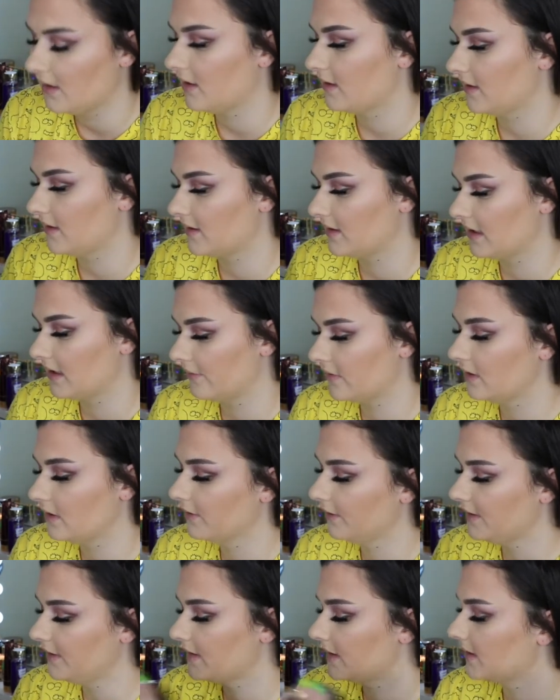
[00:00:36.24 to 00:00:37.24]
doesn't have the
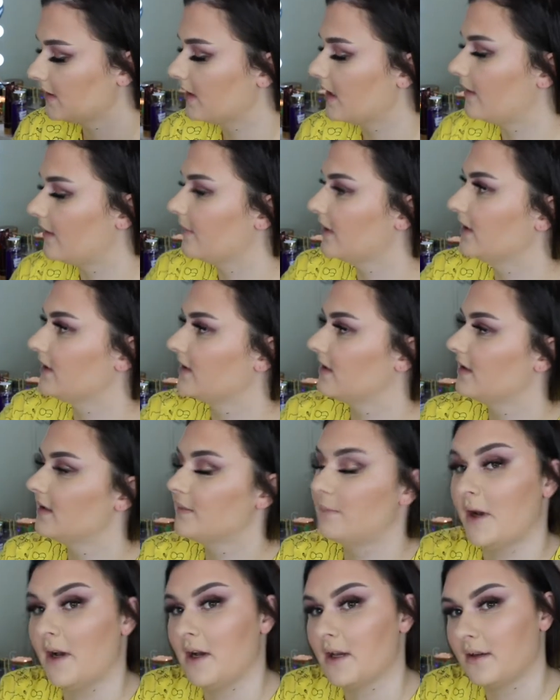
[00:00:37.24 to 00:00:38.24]
notes, um, but this is
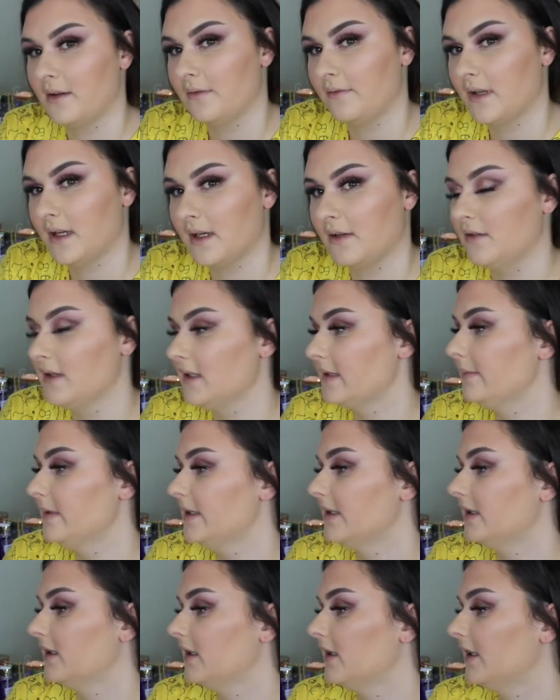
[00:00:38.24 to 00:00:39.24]
part of their
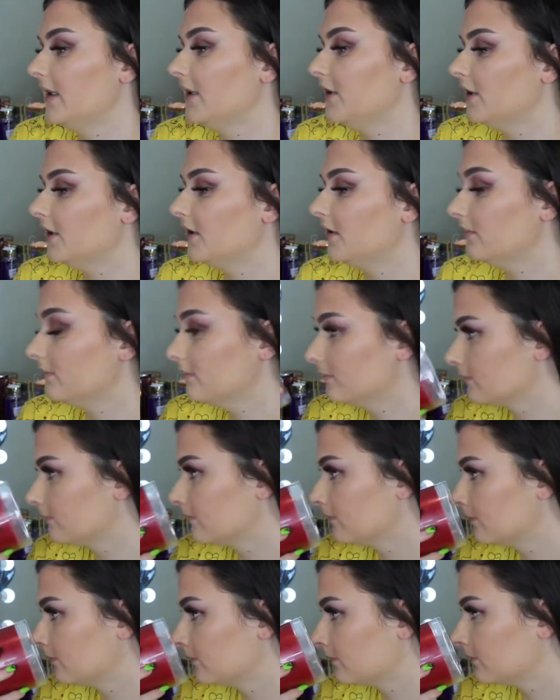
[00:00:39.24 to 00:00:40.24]
Christmas collection.
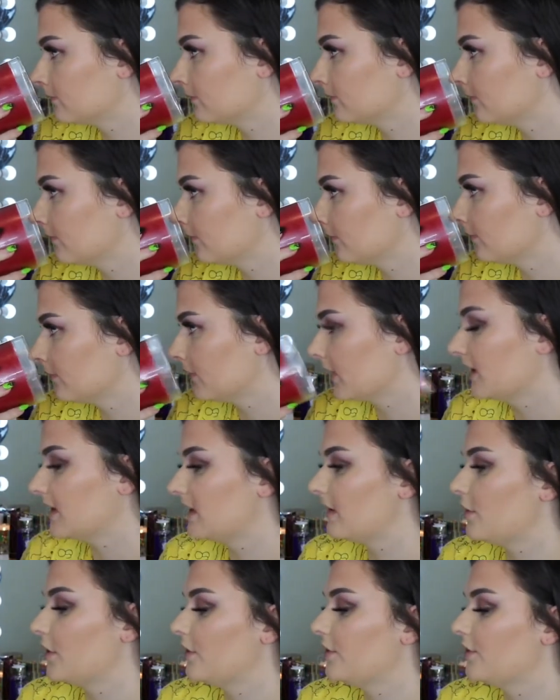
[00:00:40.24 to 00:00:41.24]
It
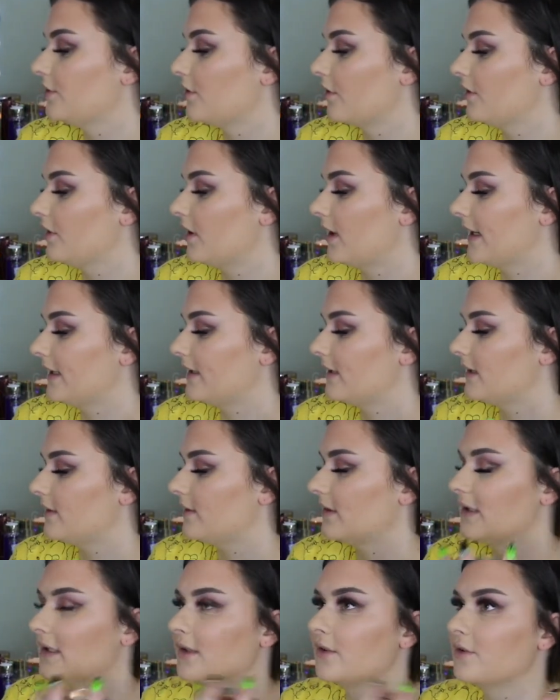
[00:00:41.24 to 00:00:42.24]
smells so nice. It
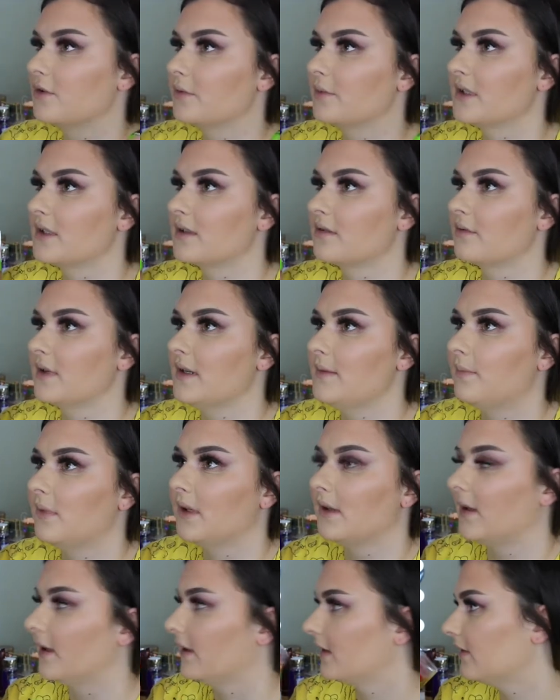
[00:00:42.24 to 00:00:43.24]
smells like super sweet,
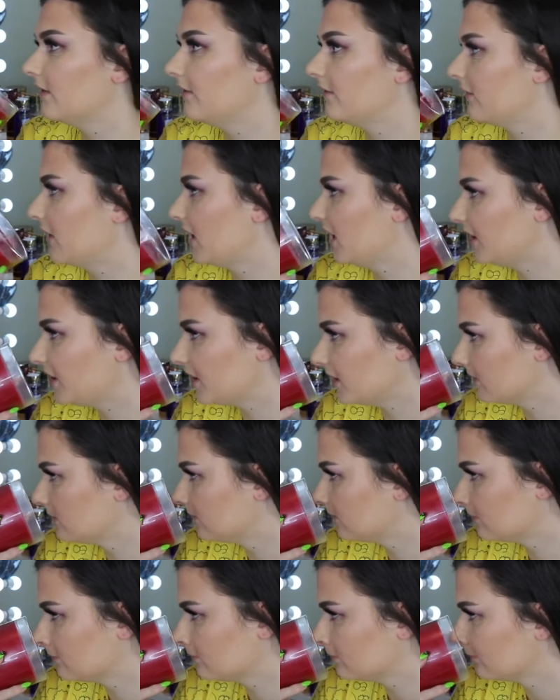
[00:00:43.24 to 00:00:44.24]
but like fresh.
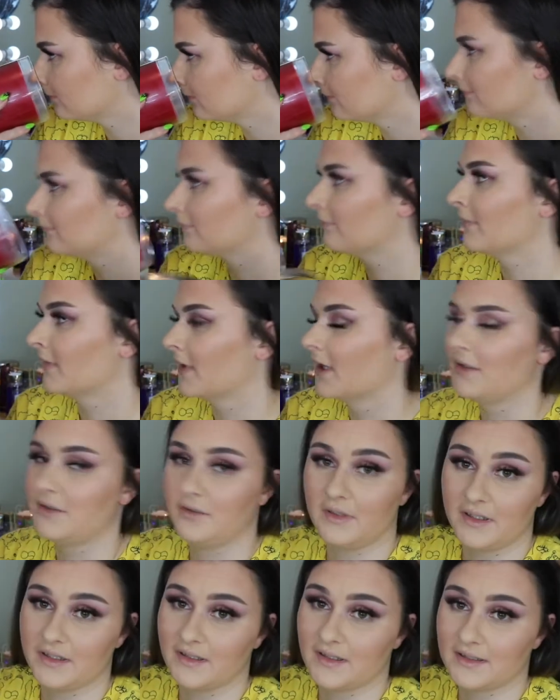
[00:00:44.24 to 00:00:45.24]
It's
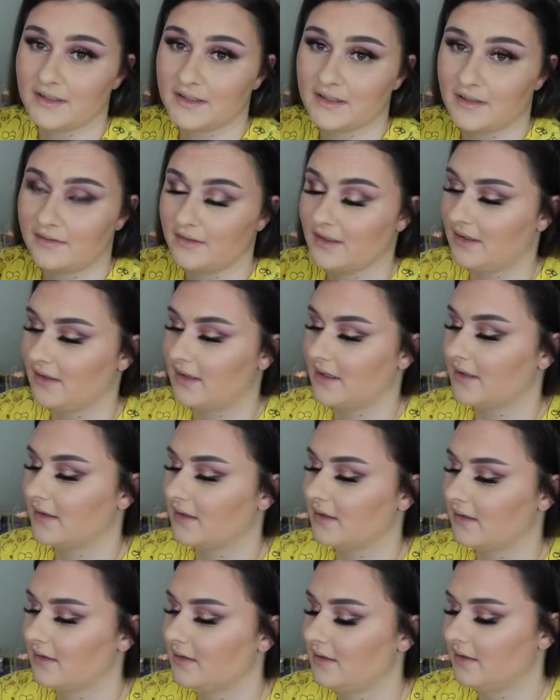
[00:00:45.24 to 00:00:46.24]
really nice. I really like
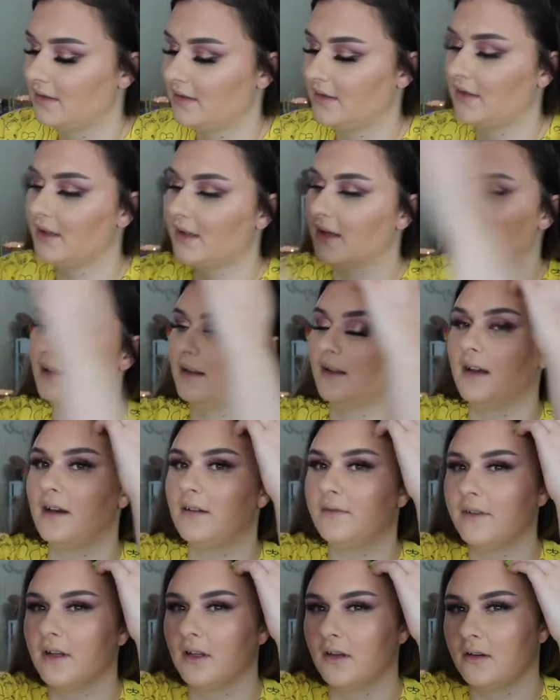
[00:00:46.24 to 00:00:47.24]
it. I
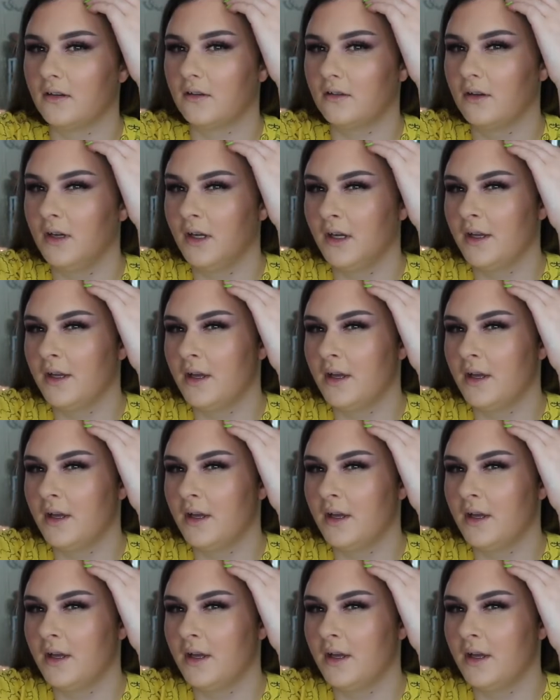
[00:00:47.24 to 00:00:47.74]
love the little